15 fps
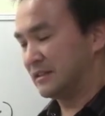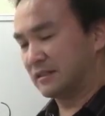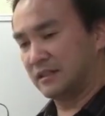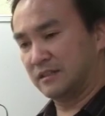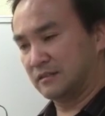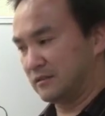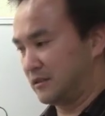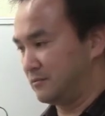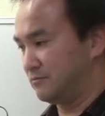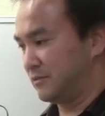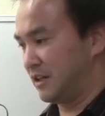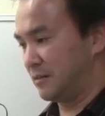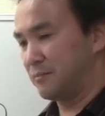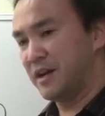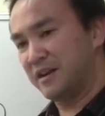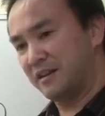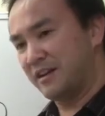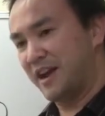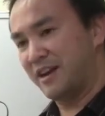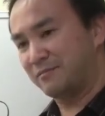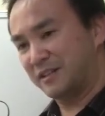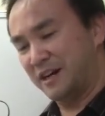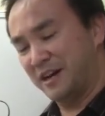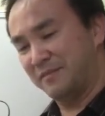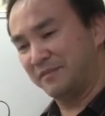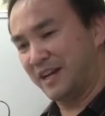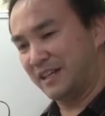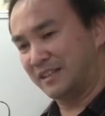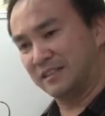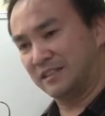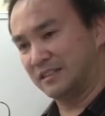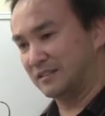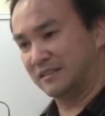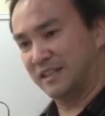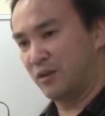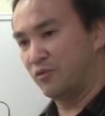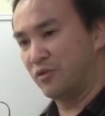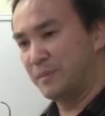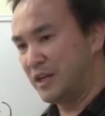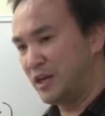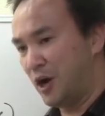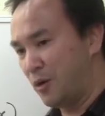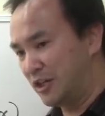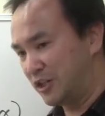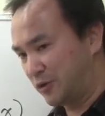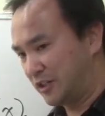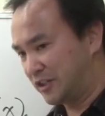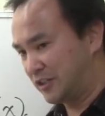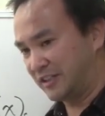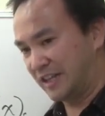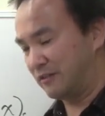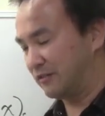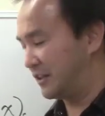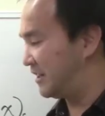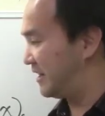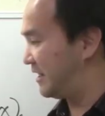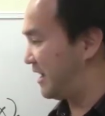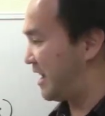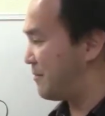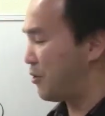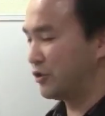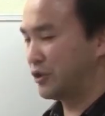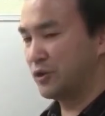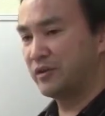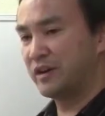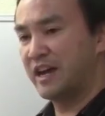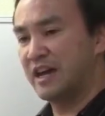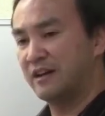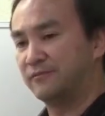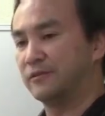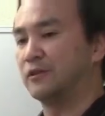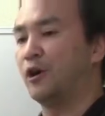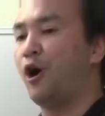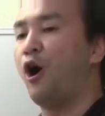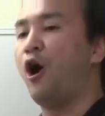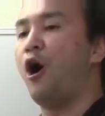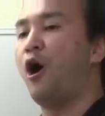admit ahead of time that there will be no instructors out there able to give all